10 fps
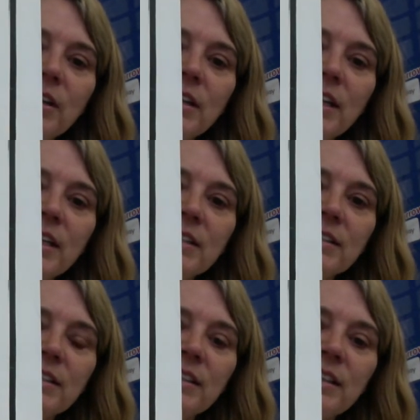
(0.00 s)

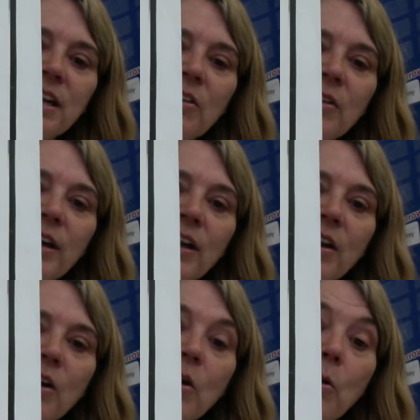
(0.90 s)
neatest coloring.
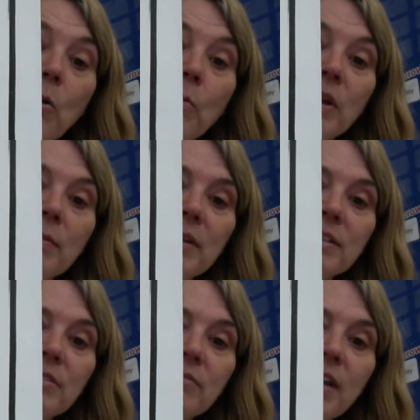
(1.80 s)
Or maybe it's
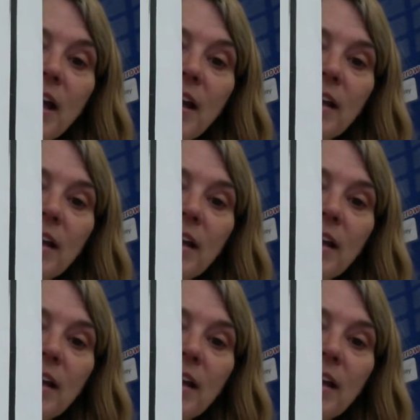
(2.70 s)
a fly.